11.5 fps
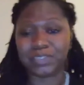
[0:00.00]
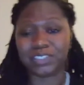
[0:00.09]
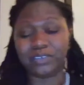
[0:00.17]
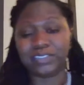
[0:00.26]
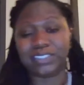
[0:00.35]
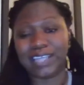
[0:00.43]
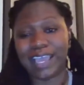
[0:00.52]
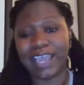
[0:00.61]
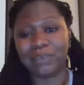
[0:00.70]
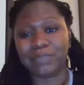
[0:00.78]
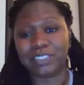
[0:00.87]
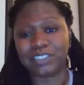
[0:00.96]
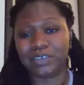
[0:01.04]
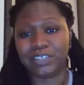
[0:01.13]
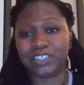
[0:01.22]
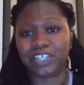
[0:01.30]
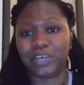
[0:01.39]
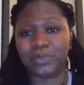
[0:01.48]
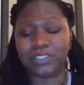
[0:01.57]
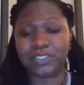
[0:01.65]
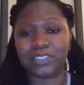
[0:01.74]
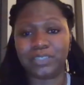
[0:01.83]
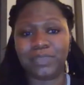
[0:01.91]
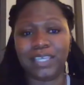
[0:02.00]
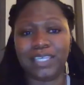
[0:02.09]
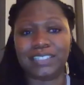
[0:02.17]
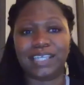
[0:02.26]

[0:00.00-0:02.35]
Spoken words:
So today I'm just going to share with you some things